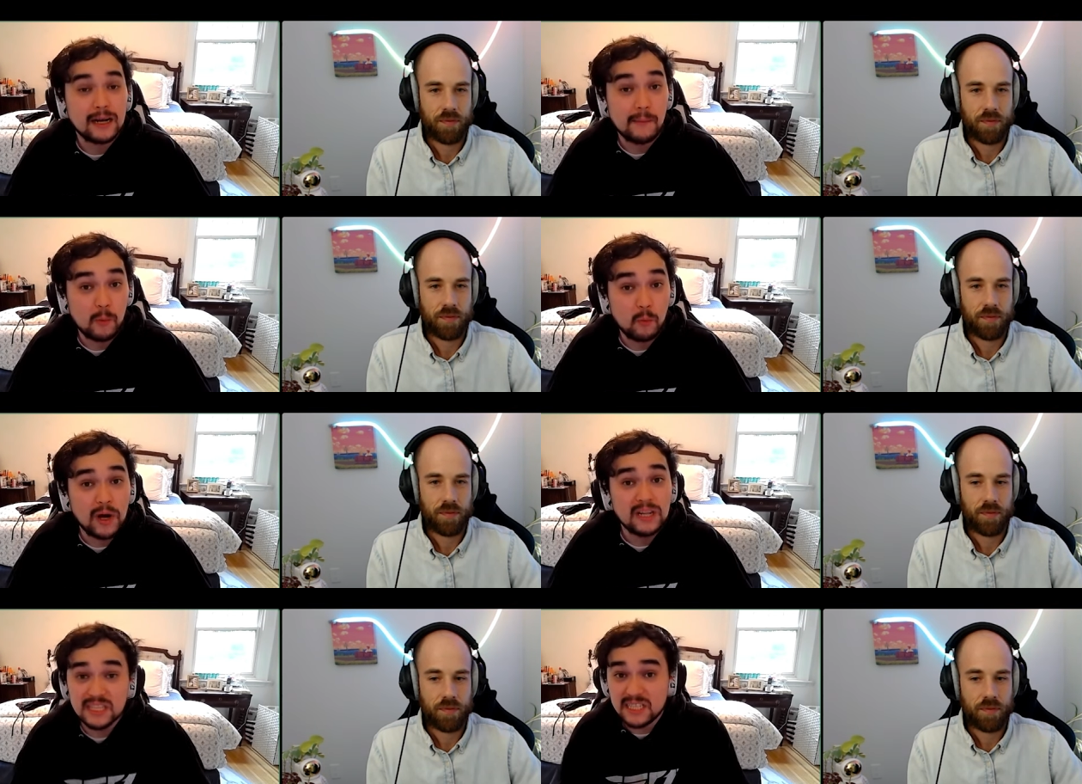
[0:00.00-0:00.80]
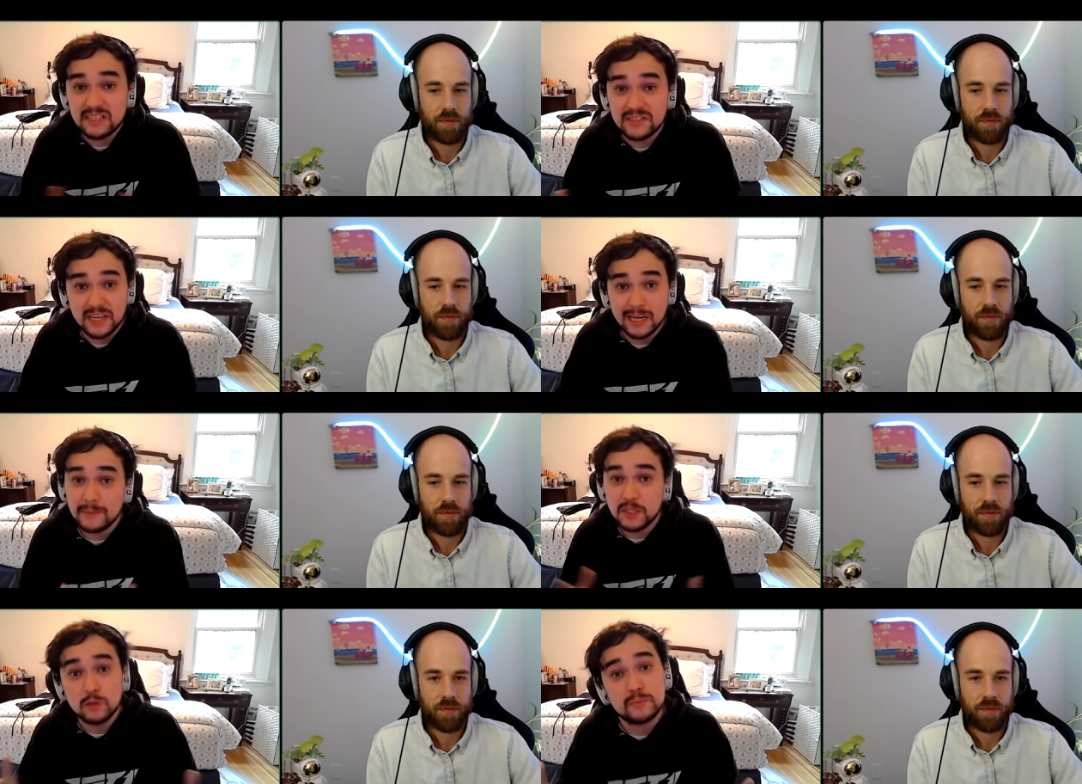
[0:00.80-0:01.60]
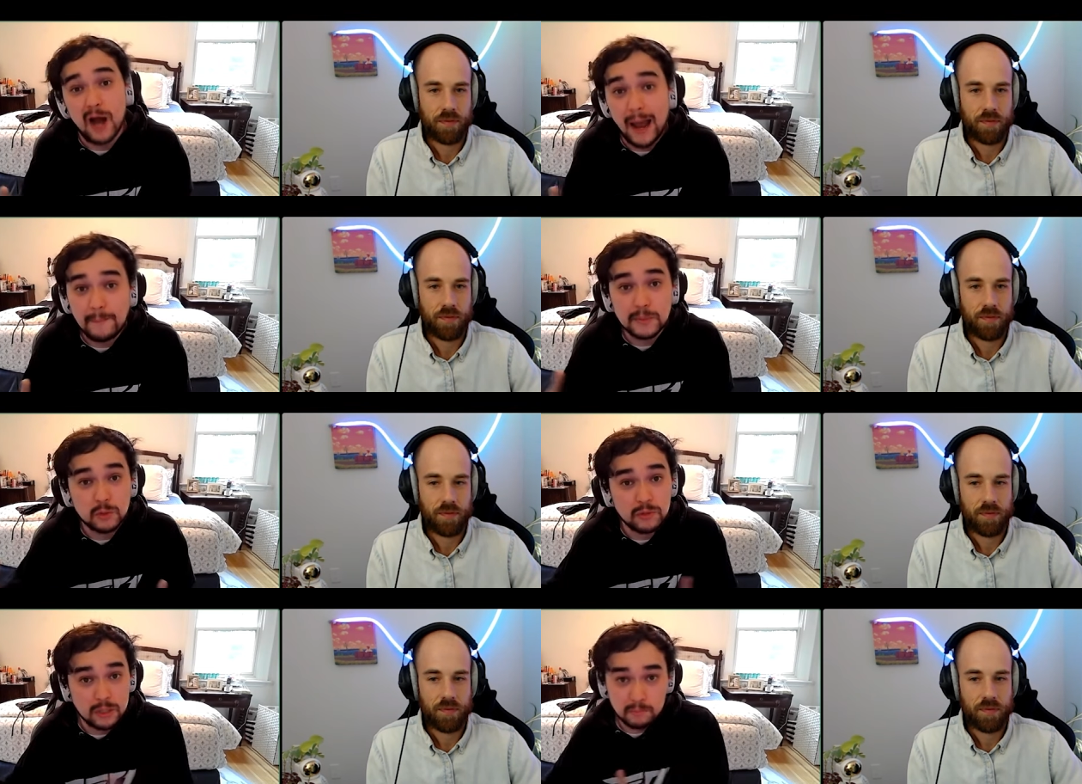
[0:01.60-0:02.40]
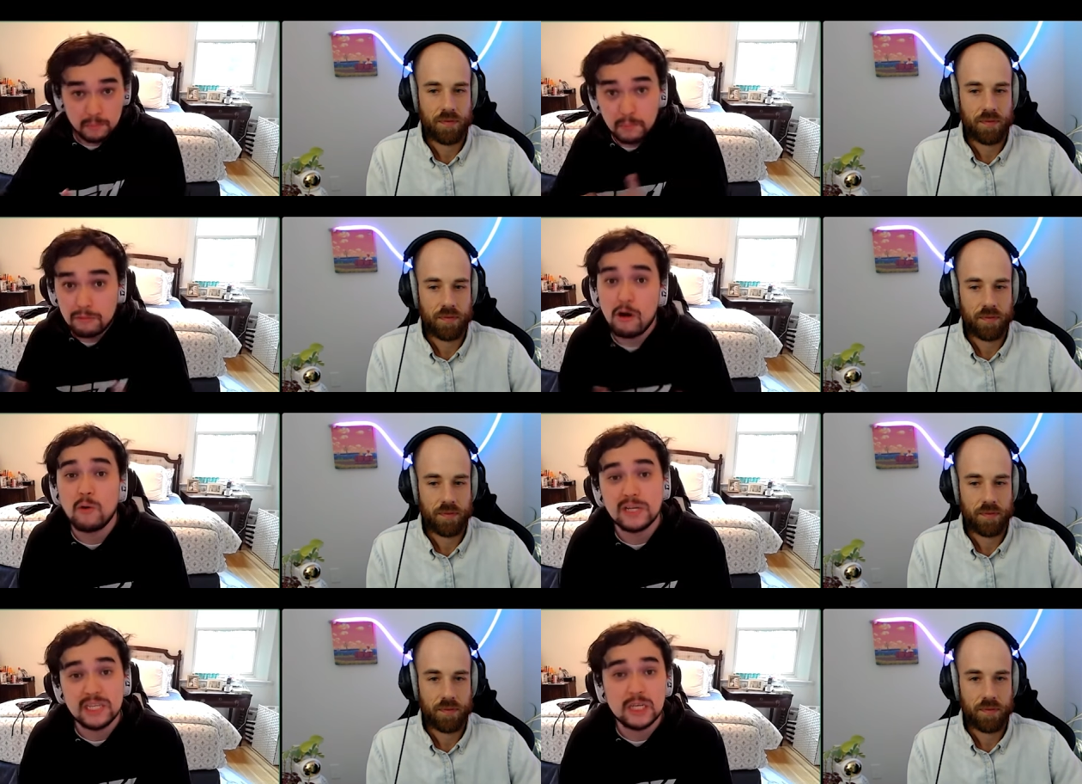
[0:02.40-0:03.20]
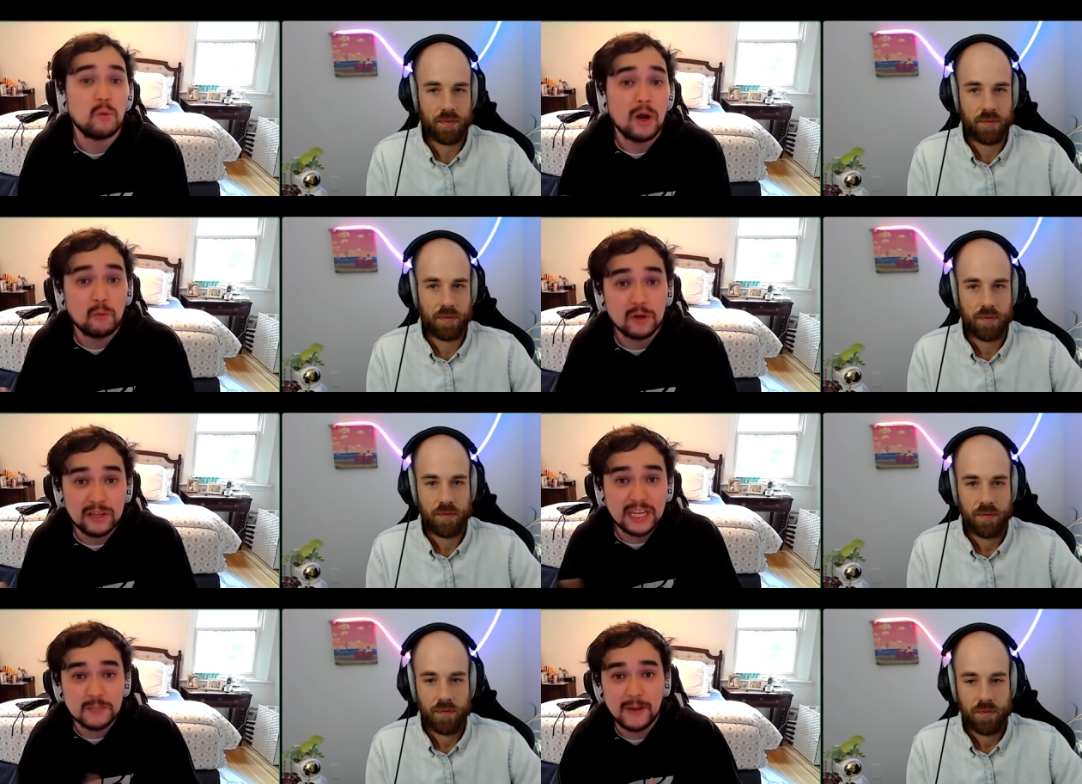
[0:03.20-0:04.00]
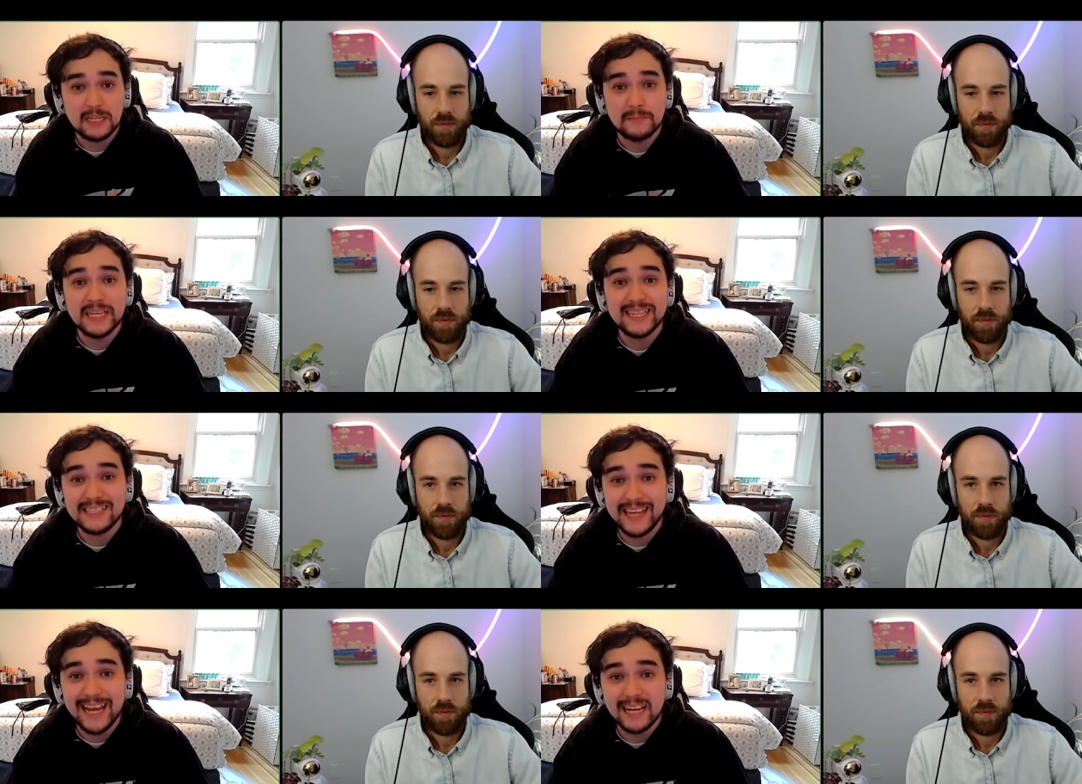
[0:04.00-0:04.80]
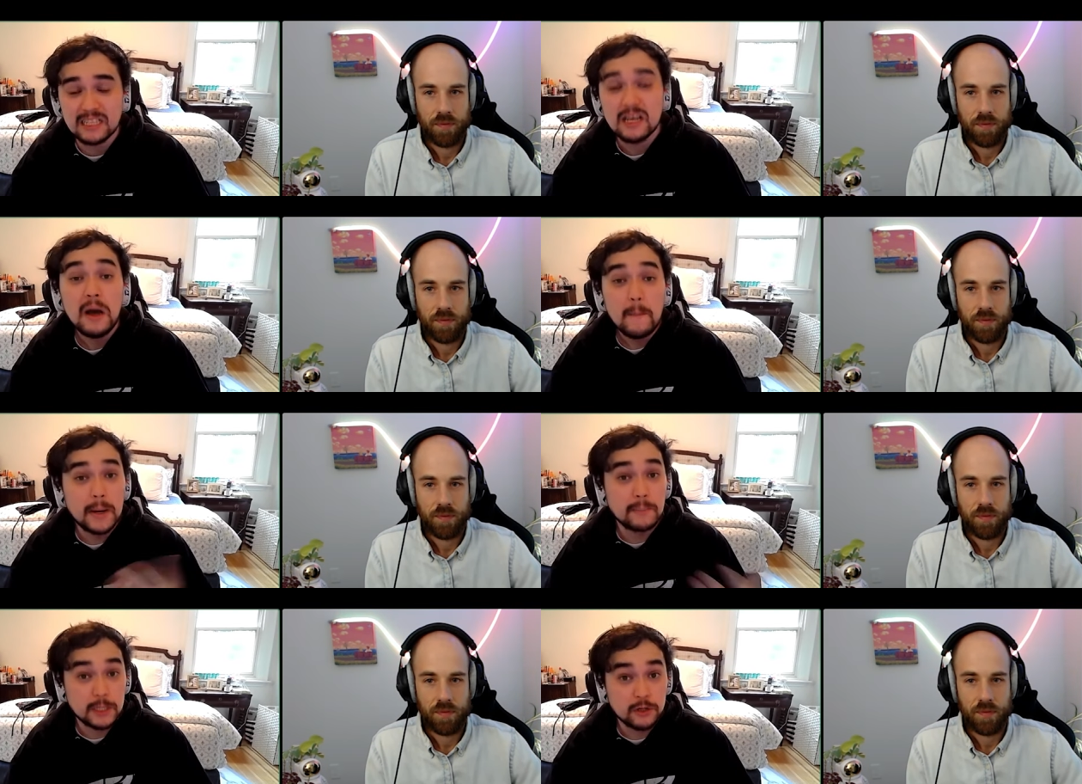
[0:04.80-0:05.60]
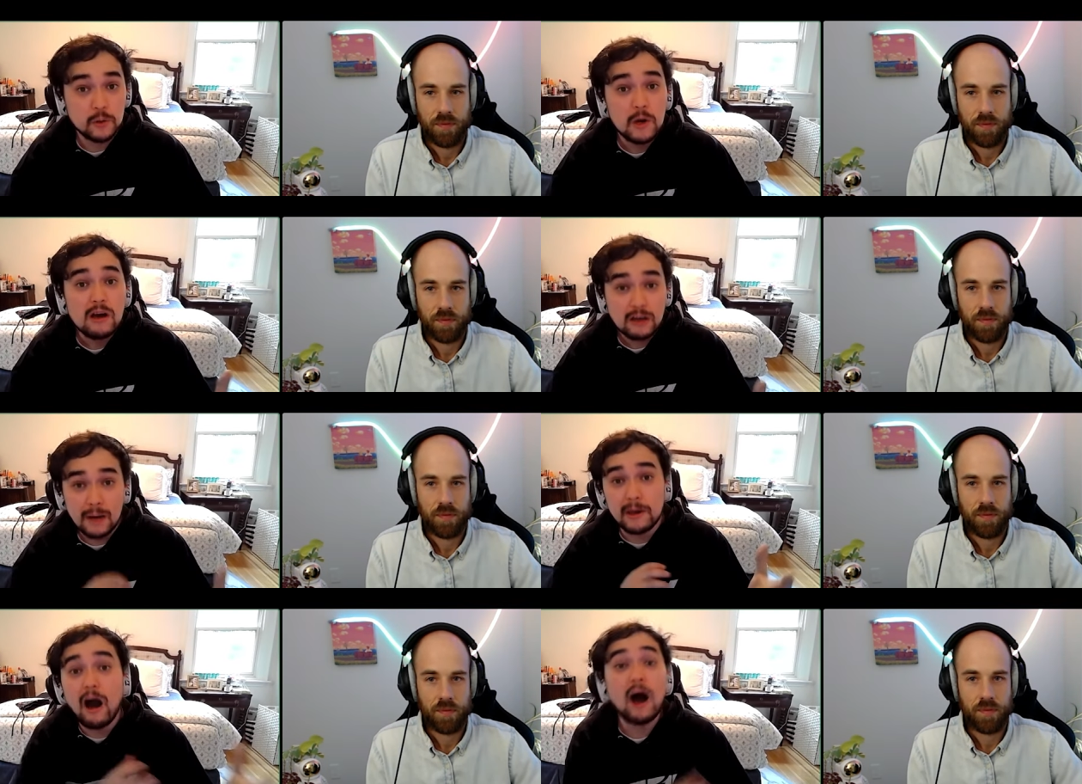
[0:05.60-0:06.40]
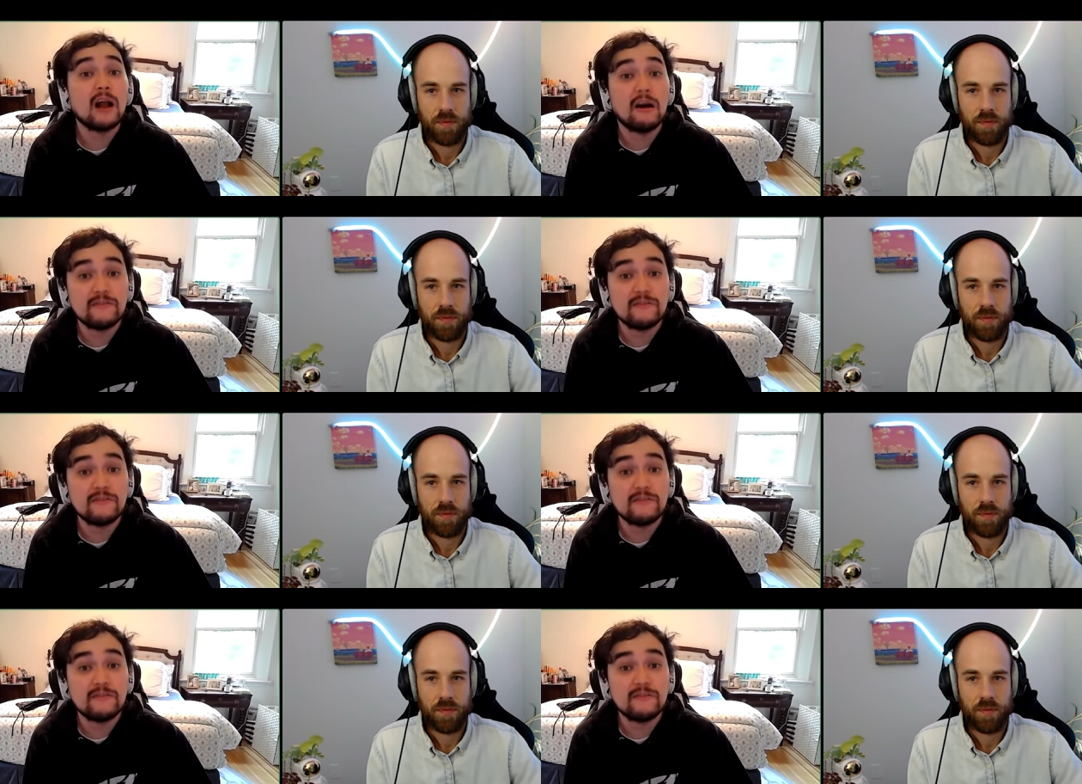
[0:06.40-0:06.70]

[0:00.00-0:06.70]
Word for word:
Speaker 1: number one, this isn't going to be super hyped between Bro and T one where they expect to be in the standings. But number two, coming hot off the